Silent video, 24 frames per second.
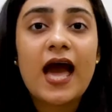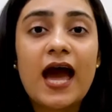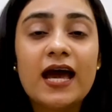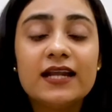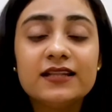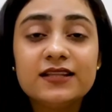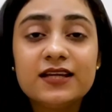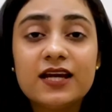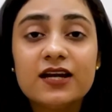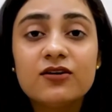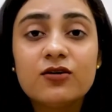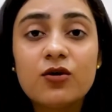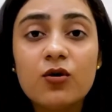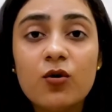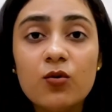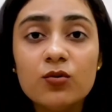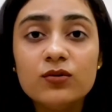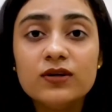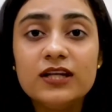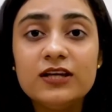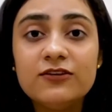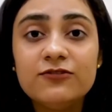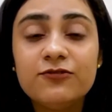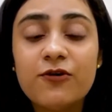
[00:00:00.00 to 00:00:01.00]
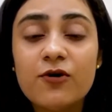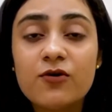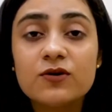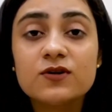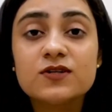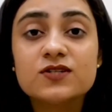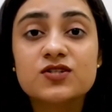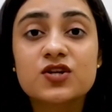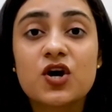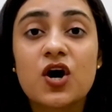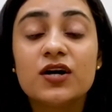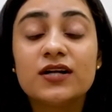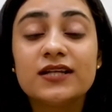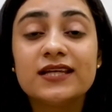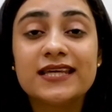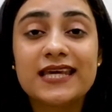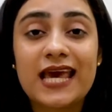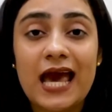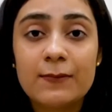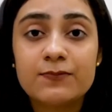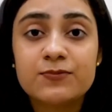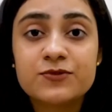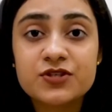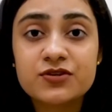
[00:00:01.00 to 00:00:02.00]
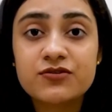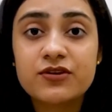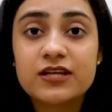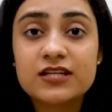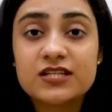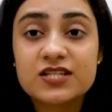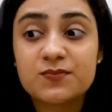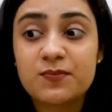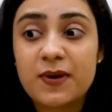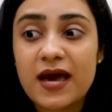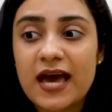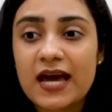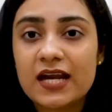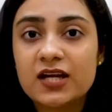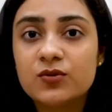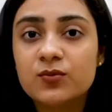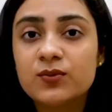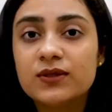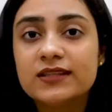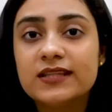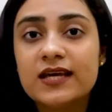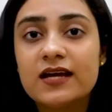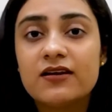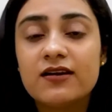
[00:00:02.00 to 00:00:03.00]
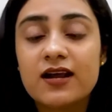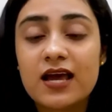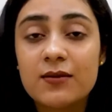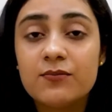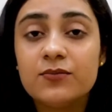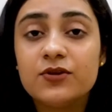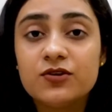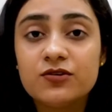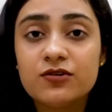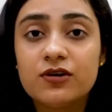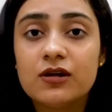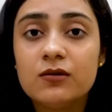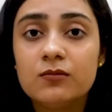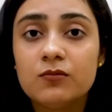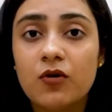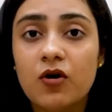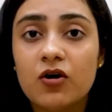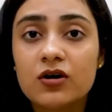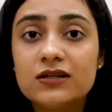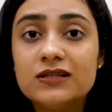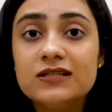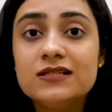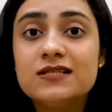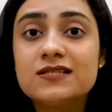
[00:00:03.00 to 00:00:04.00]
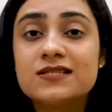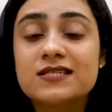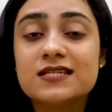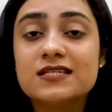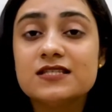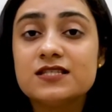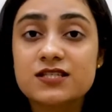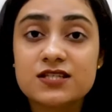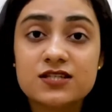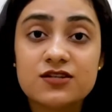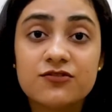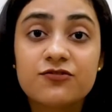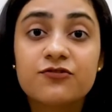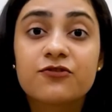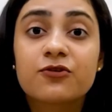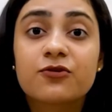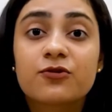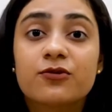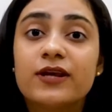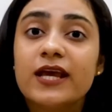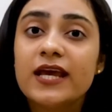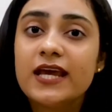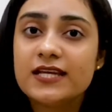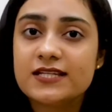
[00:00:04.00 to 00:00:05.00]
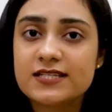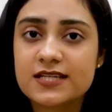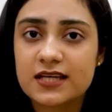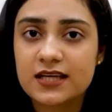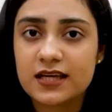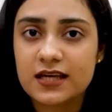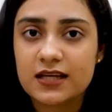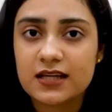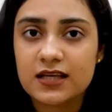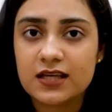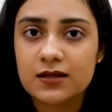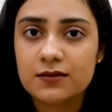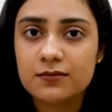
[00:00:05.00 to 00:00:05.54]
and they are only focused on capturing demand with their MQL models instead of creating any.